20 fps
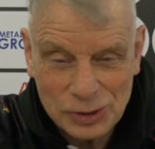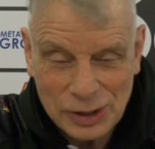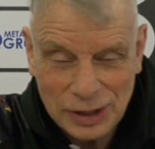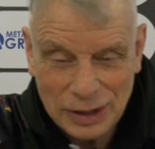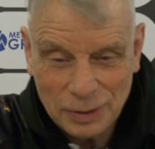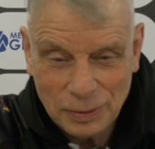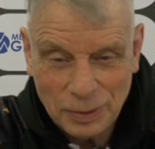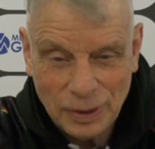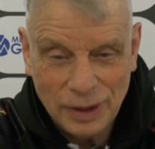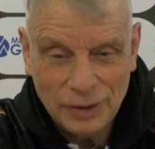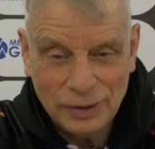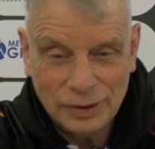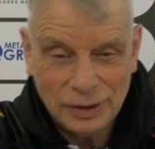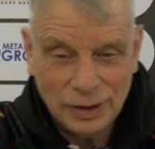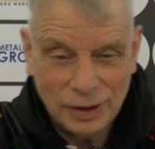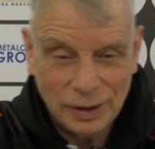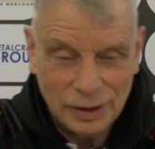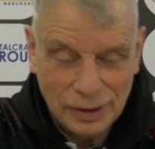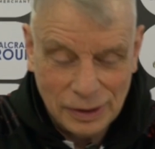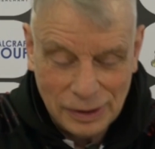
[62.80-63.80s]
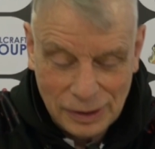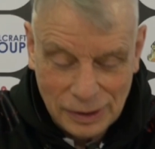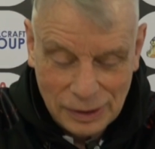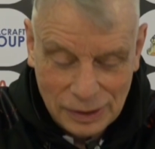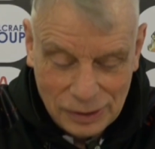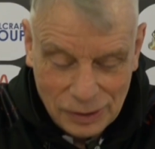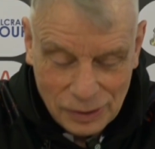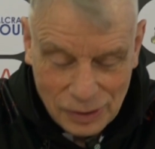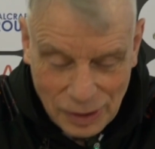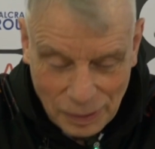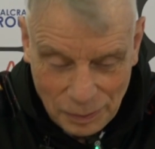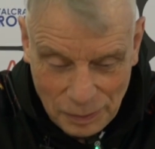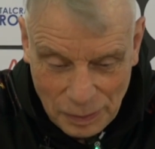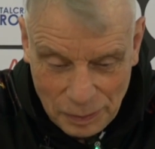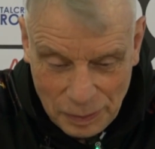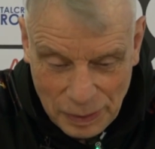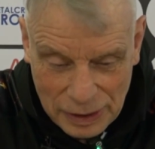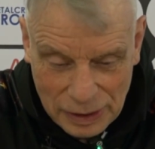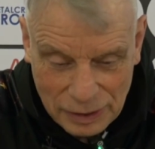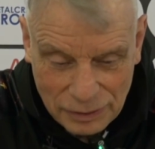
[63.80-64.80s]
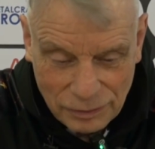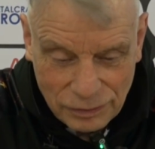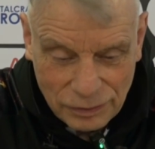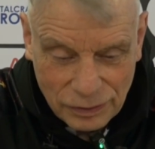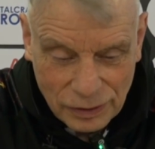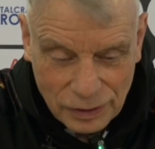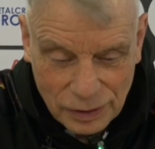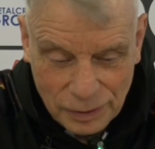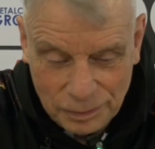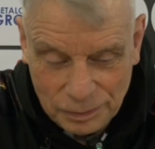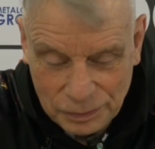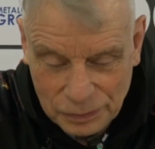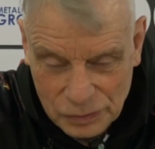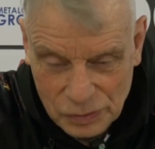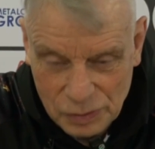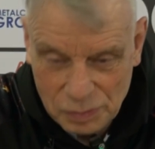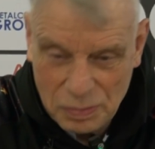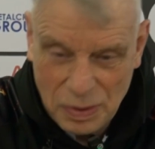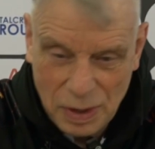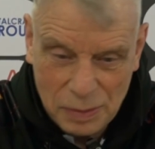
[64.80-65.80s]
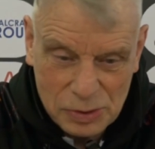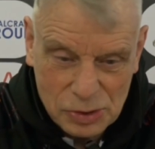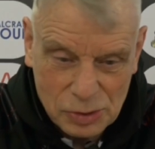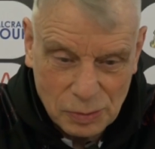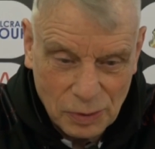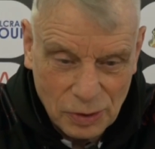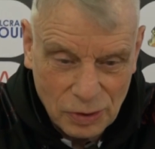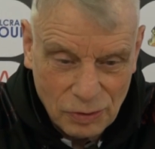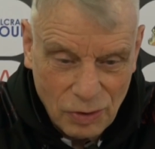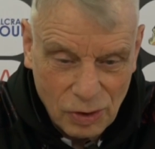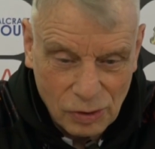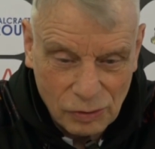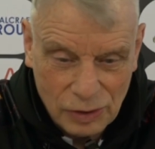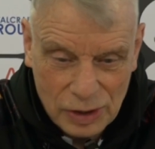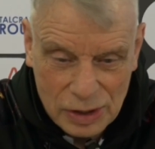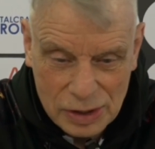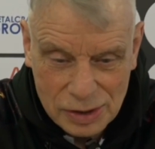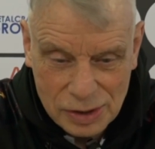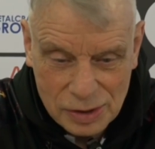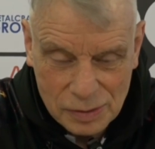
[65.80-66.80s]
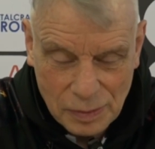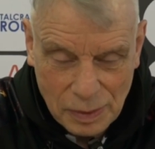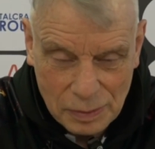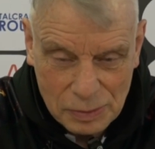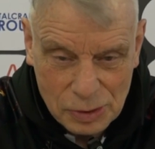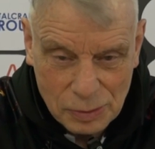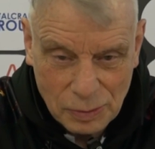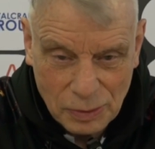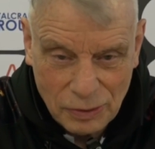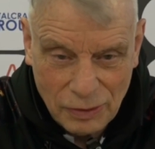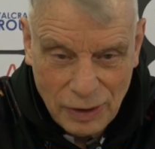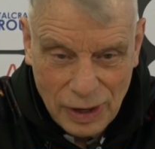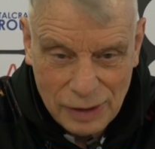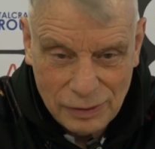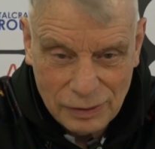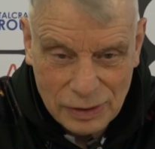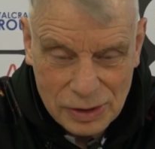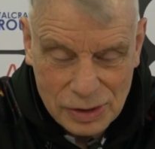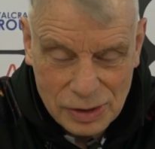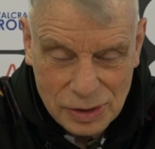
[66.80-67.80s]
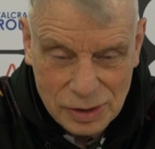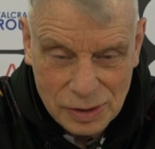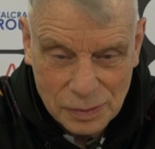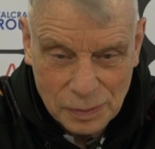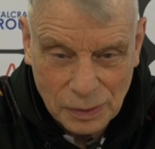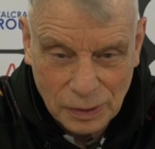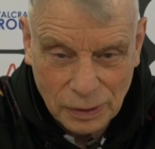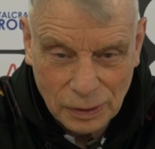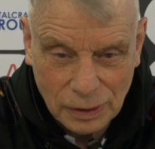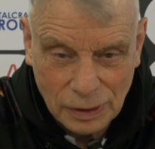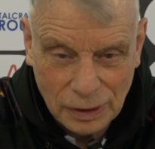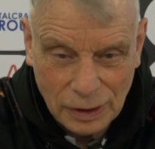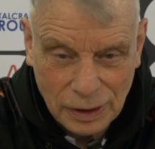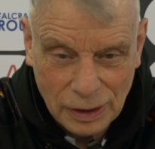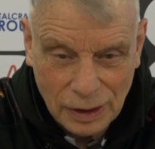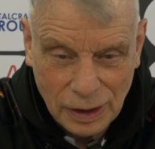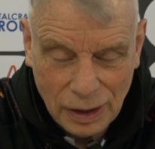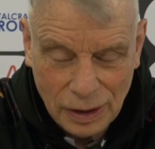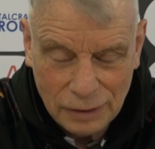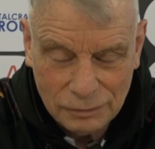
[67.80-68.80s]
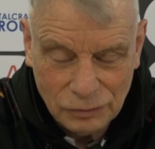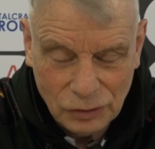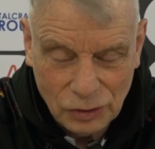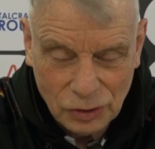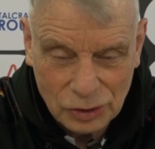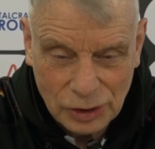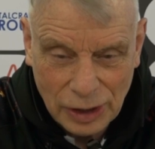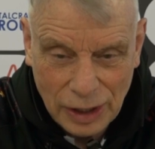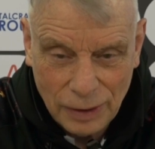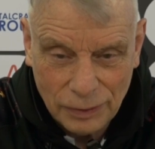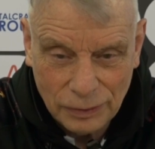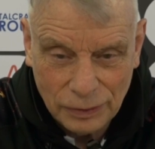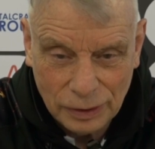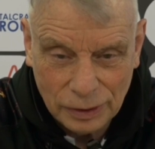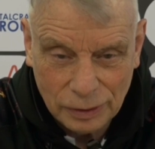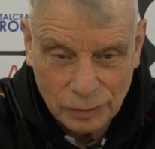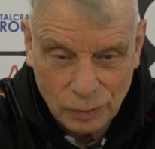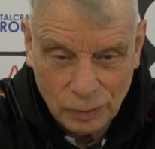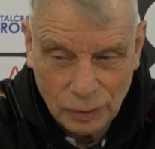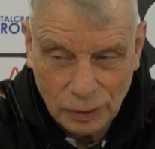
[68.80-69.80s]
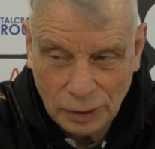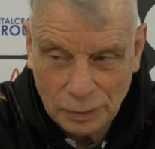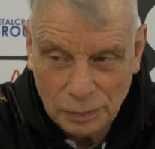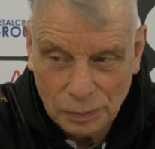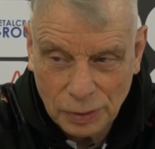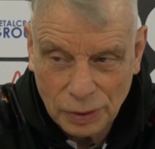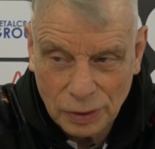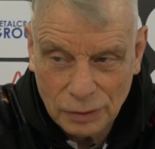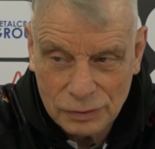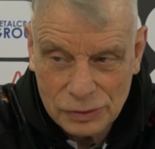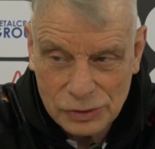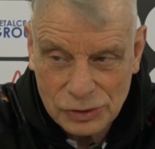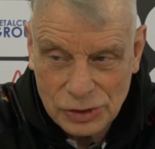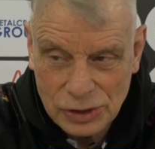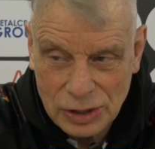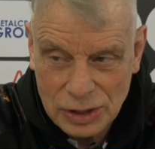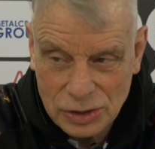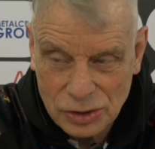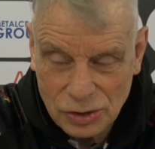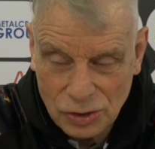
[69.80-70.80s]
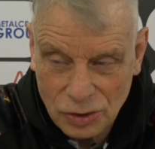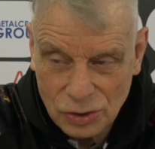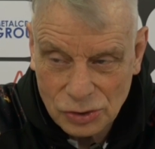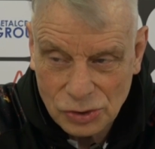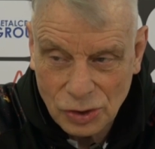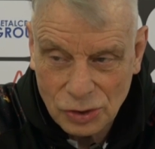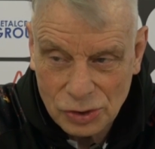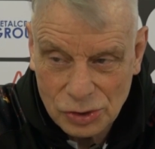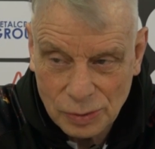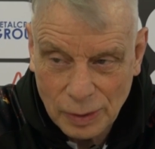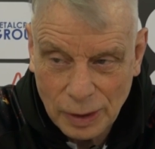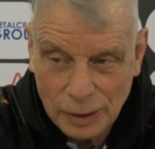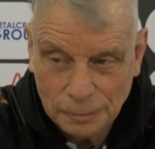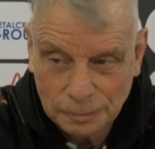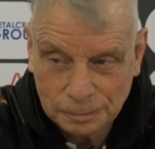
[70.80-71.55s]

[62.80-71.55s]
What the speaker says: anywhere and you can be beaten for maybe some of the wrong reasons, maybe some of the right reasons, but I have no doubt that we'll improve as the season goes on as well.